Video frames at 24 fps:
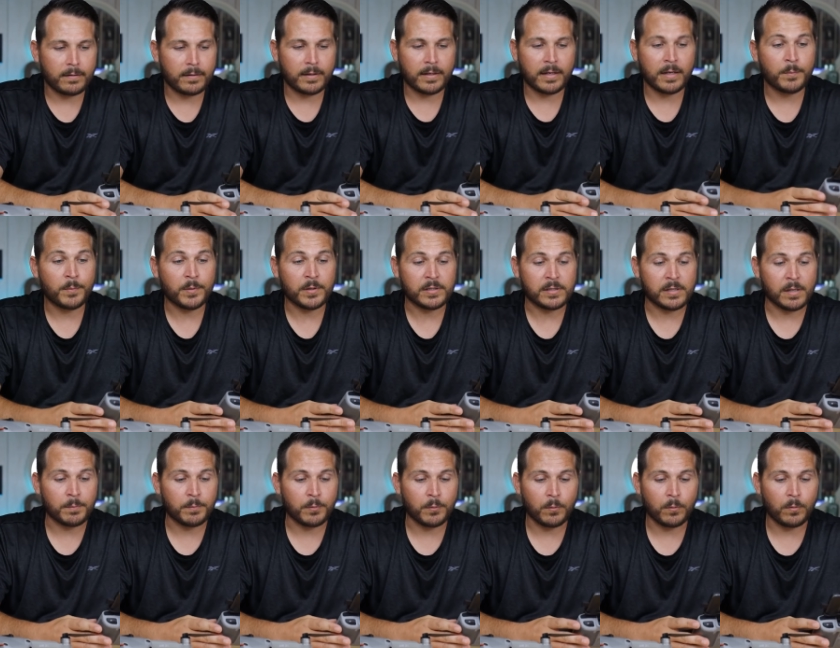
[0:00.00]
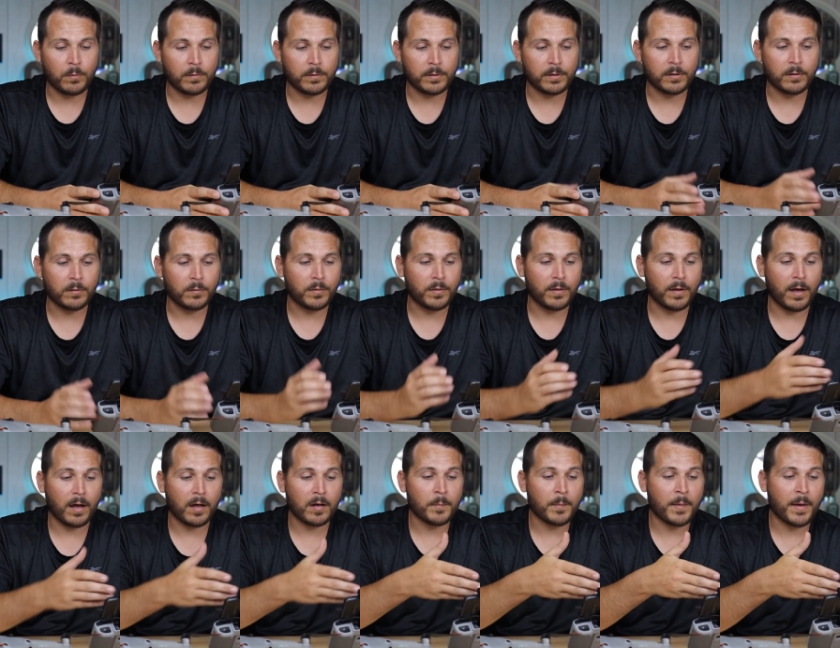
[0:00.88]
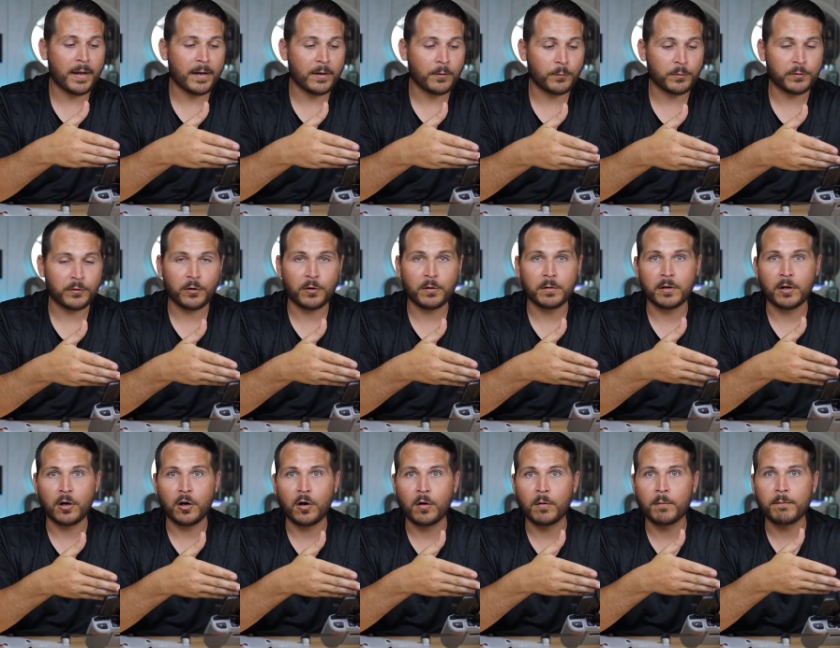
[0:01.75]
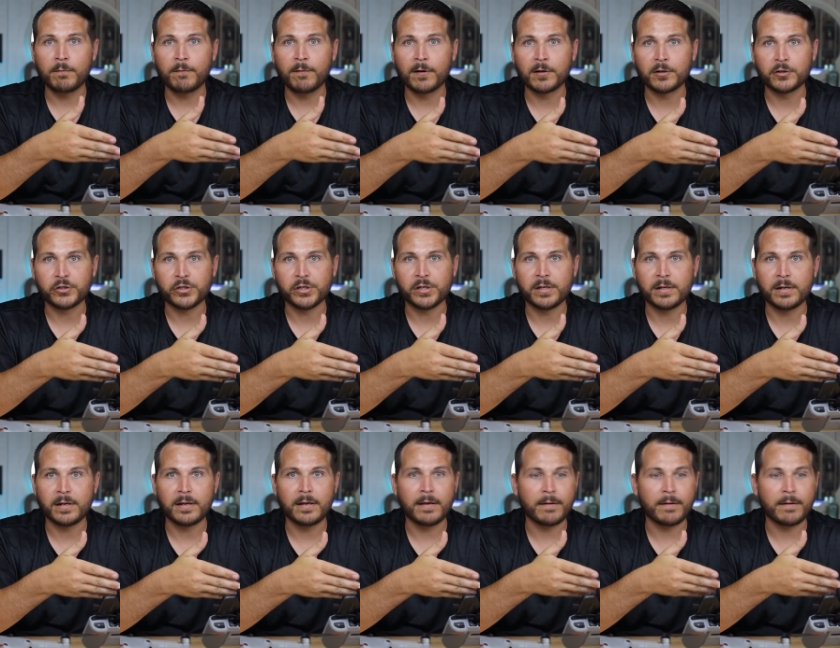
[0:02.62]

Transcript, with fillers: keep it simple, you know, the automatic return to home function,